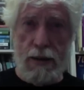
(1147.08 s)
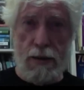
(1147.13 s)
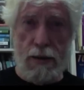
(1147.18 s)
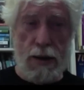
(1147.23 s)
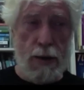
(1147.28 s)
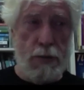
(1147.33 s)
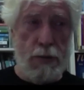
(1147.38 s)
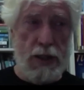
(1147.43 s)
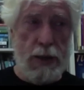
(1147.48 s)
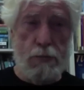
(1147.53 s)

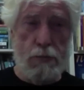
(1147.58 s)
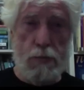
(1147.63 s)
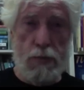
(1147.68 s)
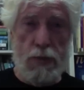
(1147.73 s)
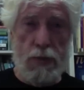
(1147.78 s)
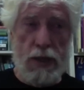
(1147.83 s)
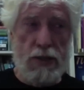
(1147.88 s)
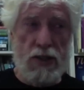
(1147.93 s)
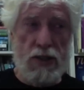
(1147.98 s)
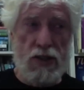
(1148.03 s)
I mean,
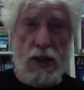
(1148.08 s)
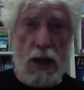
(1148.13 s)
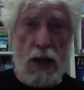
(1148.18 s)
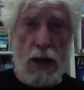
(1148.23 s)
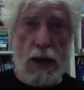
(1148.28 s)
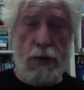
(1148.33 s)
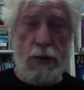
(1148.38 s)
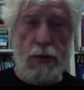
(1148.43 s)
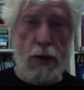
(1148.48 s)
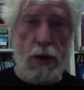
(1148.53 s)
they just
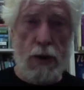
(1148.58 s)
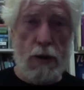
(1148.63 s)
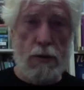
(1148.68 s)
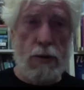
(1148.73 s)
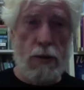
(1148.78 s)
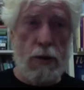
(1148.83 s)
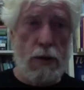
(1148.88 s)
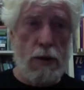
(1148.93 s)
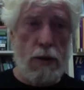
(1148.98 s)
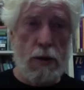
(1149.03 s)
die.
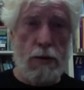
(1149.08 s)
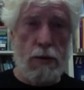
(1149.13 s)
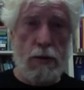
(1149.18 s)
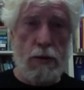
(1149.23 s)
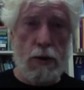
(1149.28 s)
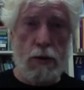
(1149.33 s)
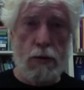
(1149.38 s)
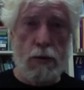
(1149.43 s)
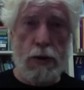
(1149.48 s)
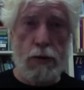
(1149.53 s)

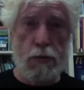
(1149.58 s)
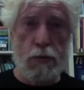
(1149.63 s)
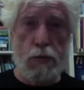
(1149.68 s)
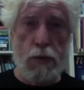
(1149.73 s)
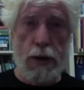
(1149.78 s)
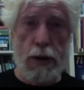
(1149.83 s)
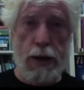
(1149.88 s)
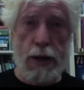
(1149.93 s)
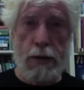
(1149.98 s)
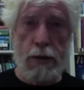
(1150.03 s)
The coils
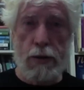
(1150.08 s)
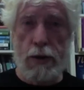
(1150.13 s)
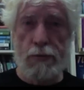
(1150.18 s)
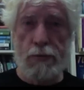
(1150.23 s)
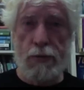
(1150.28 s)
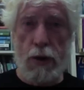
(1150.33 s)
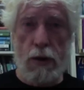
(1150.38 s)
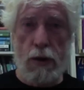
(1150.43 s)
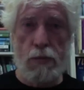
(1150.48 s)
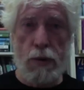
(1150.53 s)
break, they
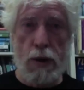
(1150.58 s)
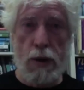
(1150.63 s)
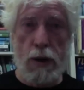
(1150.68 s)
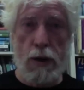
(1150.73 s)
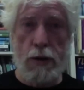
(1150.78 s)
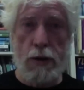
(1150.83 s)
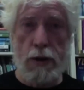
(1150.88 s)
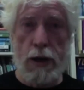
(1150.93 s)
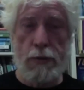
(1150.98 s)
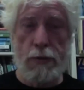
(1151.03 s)
fall
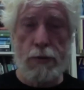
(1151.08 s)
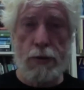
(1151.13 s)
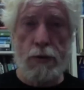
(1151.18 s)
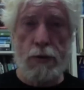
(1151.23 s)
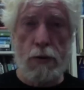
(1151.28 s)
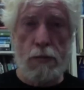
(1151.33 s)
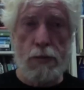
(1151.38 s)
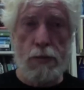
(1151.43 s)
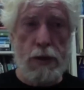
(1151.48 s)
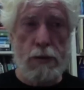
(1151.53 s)
apart, and you have to
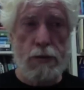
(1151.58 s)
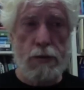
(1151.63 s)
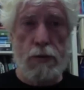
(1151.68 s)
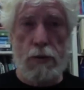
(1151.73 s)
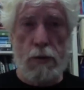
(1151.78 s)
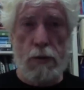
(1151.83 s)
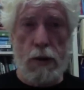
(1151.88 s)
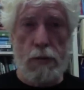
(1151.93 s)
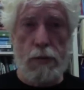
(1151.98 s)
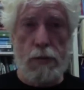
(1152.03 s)
throw
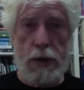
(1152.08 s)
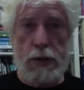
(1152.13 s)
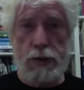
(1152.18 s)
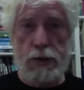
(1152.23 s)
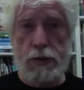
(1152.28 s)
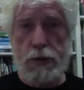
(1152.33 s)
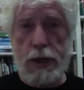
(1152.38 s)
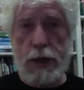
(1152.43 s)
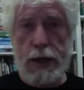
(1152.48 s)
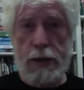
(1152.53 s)
it away
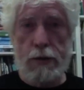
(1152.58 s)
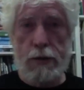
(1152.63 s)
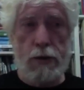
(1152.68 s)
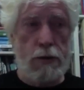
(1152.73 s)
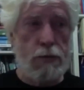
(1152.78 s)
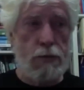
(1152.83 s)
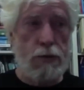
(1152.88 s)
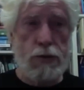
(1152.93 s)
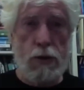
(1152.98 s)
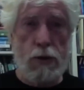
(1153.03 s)
because you
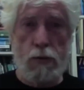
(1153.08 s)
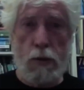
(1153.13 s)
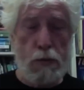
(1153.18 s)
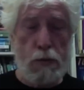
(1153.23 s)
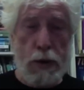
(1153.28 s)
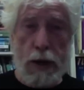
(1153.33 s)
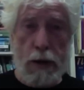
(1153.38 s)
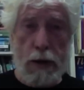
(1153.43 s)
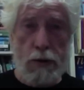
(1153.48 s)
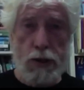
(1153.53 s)
can't. There's no
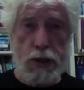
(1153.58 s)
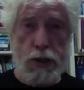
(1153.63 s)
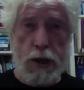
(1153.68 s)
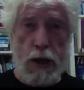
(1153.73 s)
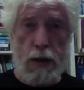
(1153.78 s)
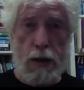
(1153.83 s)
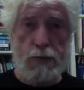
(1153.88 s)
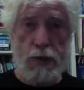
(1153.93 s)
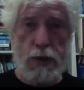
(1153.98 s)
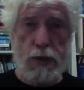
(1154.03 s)
repair
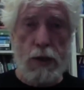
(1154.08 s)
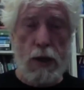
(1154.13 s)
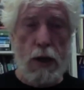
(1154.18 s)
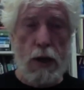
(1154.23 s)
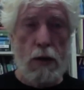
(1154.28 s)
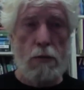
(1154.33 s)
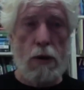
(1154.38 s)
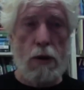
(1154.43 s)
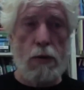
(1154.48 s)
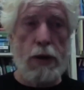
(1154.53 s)
shops.
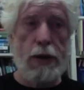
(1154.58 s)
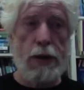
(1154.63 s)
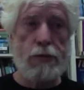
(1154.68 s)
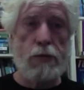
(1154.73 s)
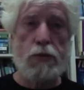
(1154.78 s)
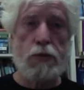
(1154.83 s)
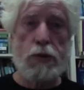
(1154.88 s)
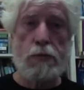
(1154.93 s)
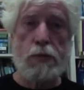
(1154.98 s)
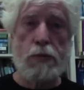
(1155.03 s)
Well, we
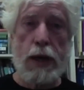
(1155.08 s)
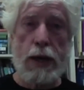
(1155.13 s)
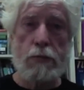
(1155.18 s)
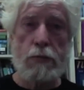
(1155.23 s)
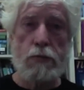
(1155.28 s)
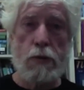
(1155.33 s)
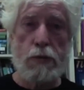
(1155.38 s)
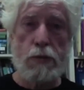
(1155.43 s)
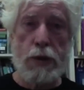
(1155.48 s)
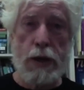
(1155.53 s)
have to bring
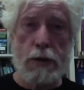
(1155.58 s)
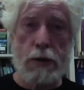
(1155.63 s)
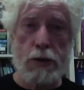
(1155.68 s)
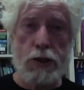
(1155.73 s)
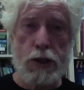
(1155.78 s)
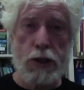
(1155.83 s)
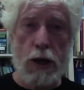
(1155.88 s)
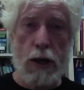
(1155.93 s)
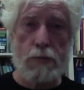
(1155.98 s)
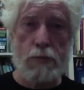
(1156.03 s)
back
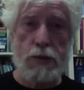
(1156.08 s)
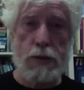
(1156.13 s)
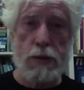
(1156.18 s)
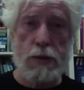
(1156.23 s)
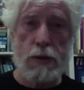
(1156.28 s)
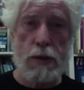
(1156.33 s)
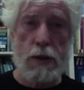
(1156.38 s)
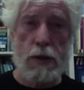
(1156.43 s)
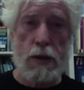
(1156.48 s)
repair shops.